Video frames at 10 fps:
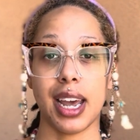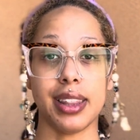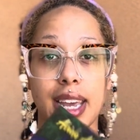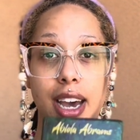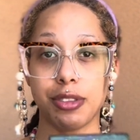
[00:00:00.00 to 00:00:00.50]

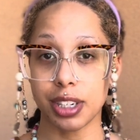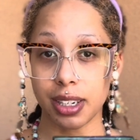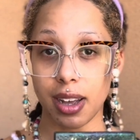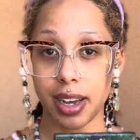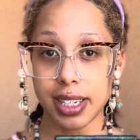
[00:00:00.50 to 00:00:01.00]
the African
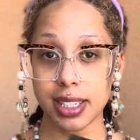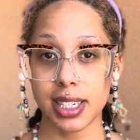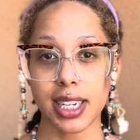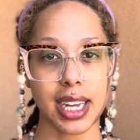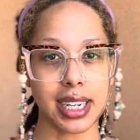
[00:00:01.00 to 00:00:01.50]
Goddess
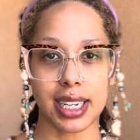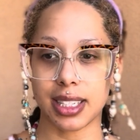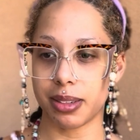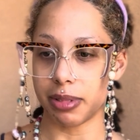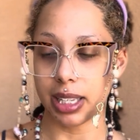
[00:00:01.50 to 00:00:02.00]
deck and get
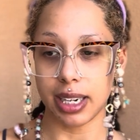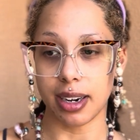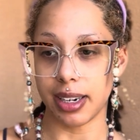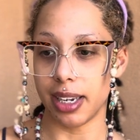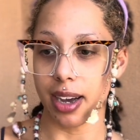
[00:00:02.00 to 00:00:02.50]
some
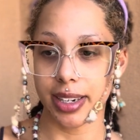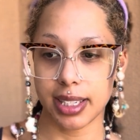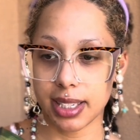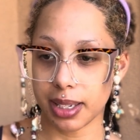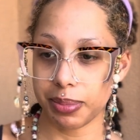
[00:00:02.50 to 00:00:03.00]
Clarity
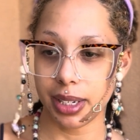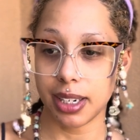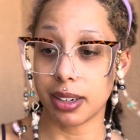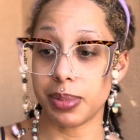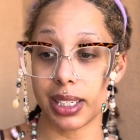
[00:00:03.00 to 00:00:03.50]
Goddesses up in
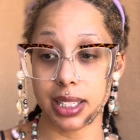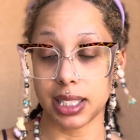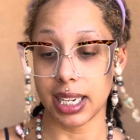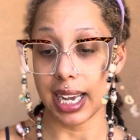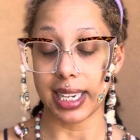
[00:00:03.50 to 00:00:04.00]
here, because
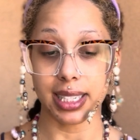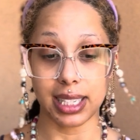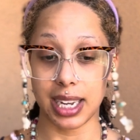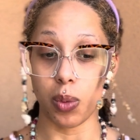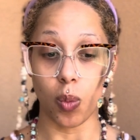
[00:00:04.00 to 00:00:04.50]

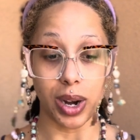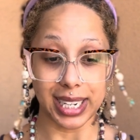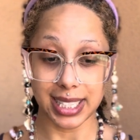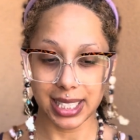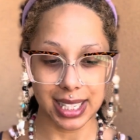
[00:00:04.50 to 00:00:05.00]
when I
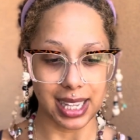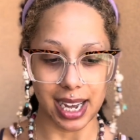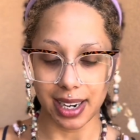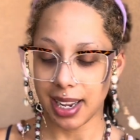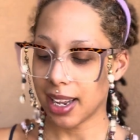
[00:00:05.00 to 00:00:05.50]
said that,